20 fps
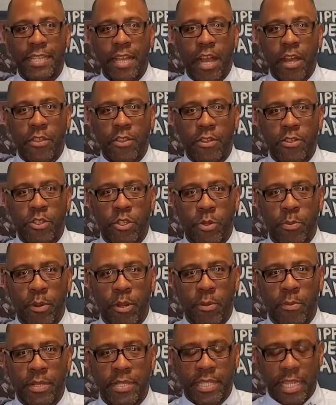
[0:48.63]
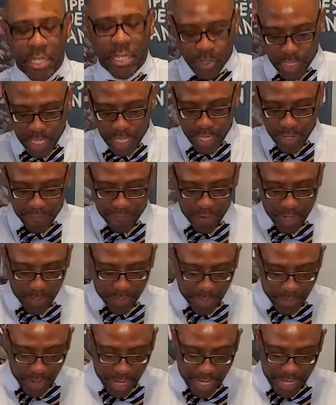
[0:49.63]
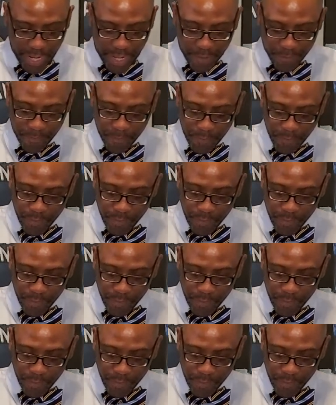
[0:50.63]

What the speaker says: other 2 bourbons that you see in front of me right now.